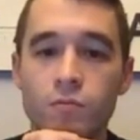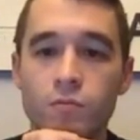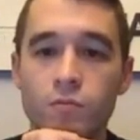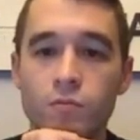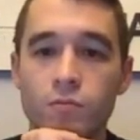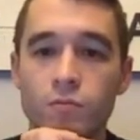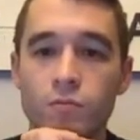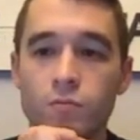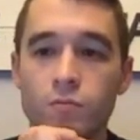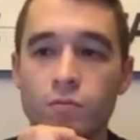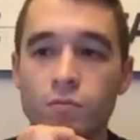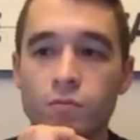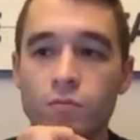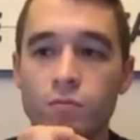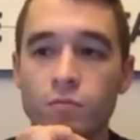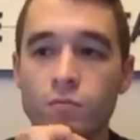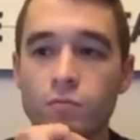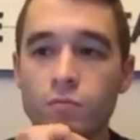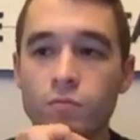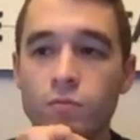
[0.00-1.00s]

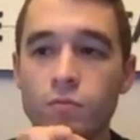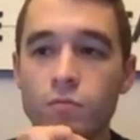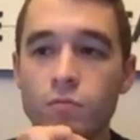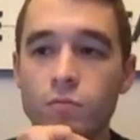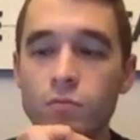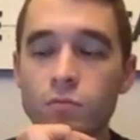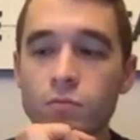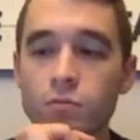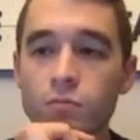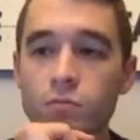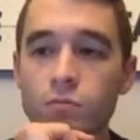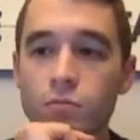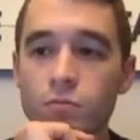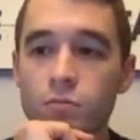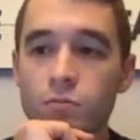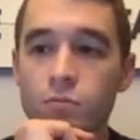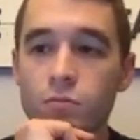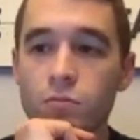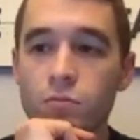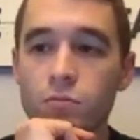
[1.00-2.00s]

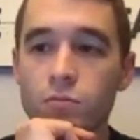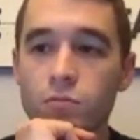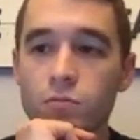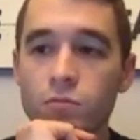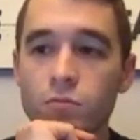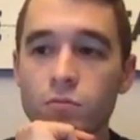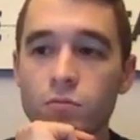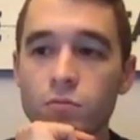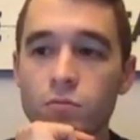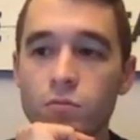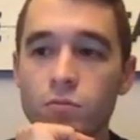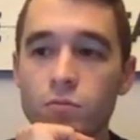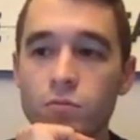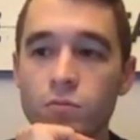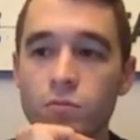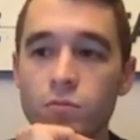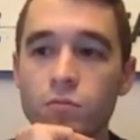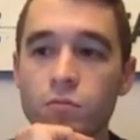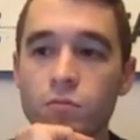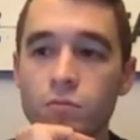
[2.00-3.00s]

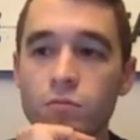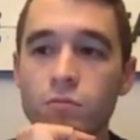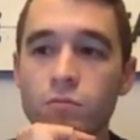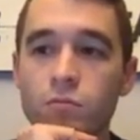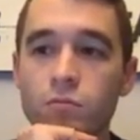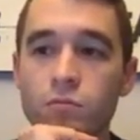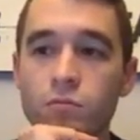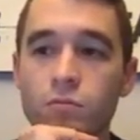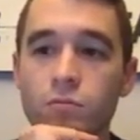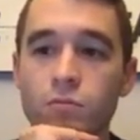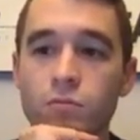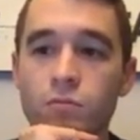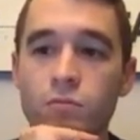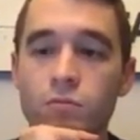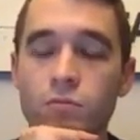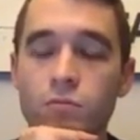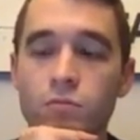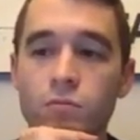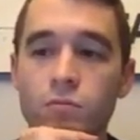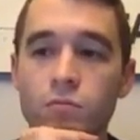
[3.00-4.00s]

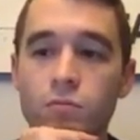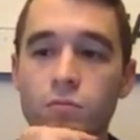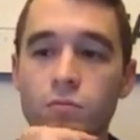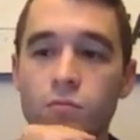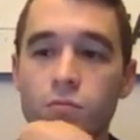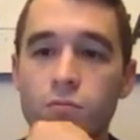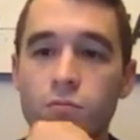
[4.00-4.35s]
No words are spoken by the person on screen.